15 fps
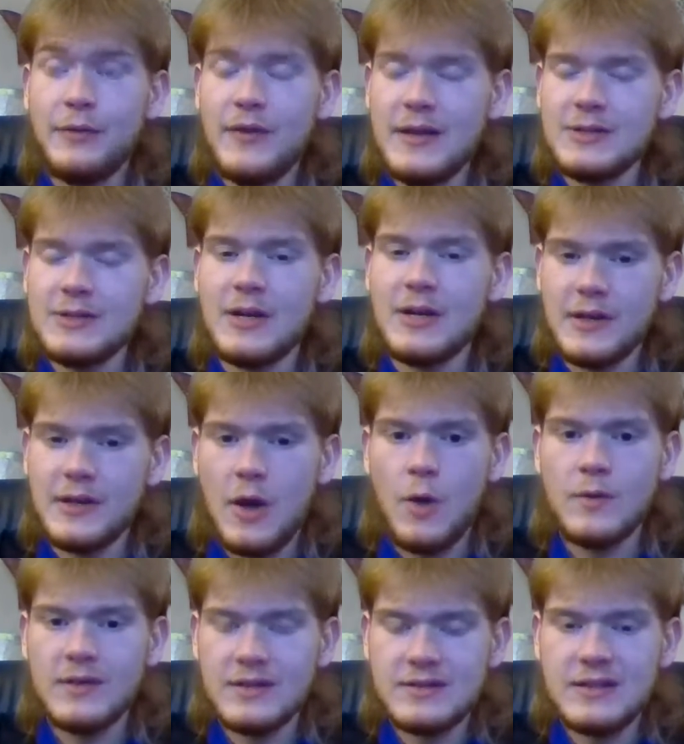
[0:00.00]
Jonathan
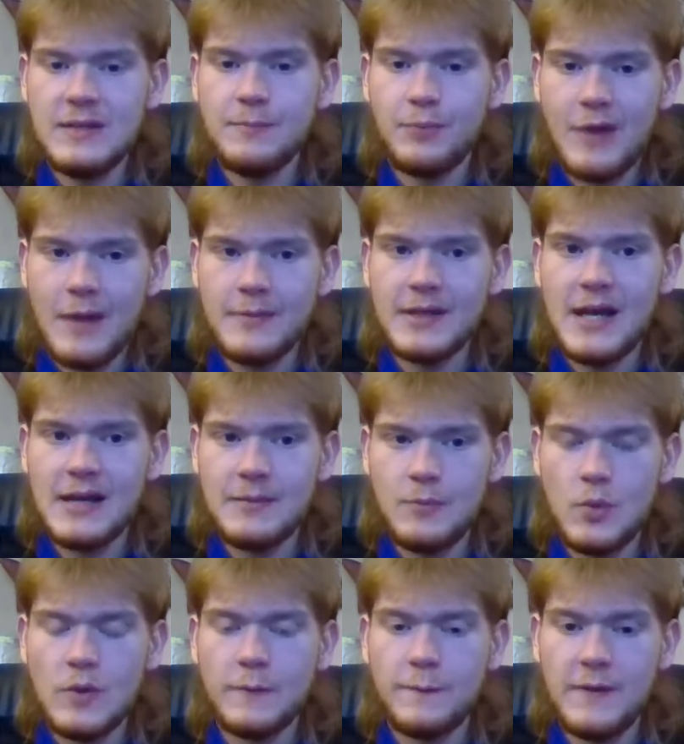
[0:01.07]
Cohen and the team probably got it
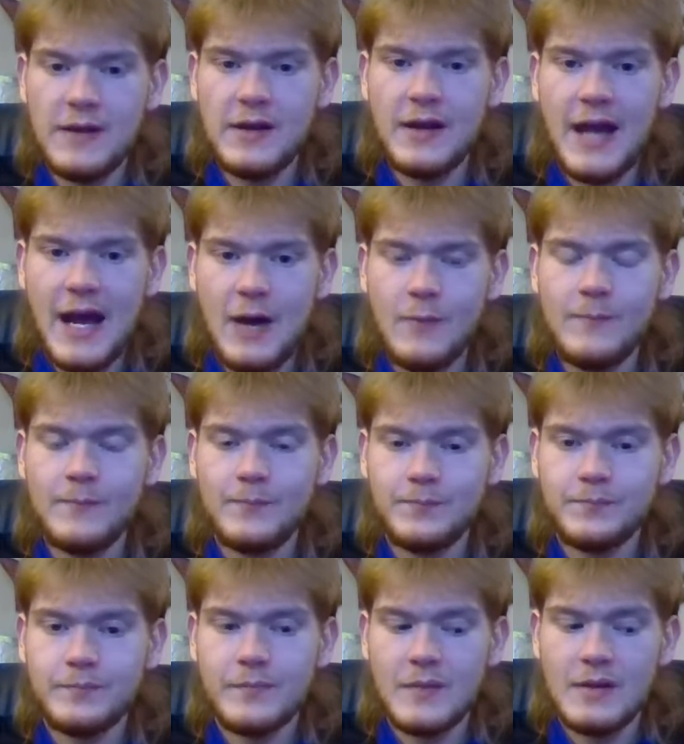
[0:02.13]
more figured out
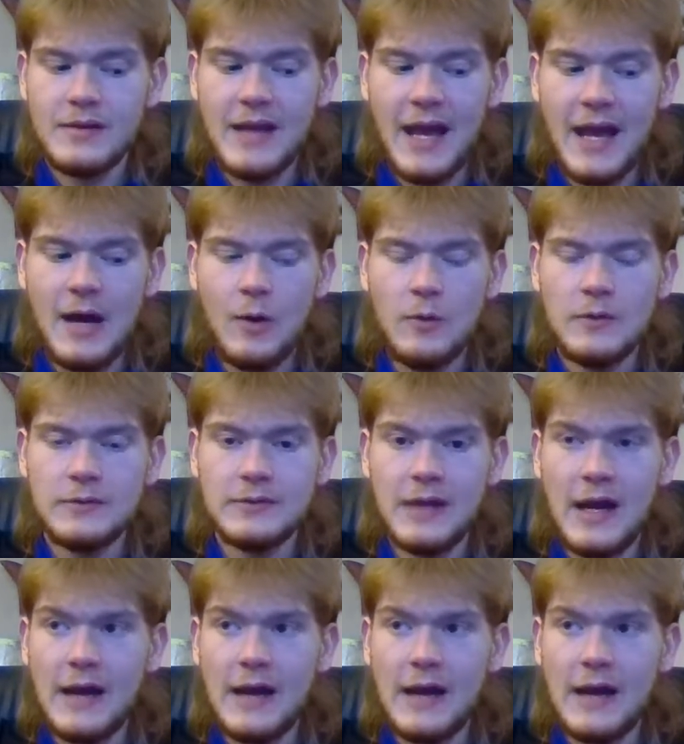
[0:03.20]
now.